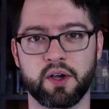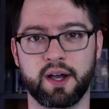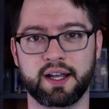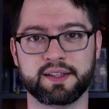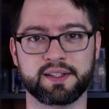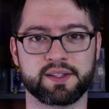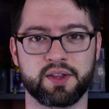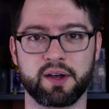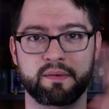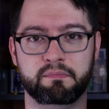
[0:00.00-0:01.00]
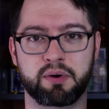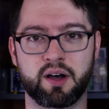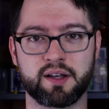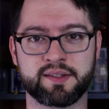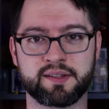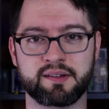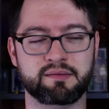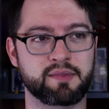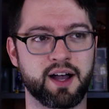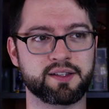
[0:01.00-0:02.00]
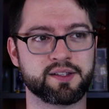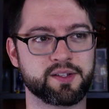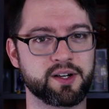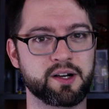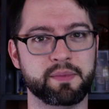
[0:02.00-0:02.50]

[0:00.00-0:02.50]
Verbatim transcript: So I guess it's the boss monster,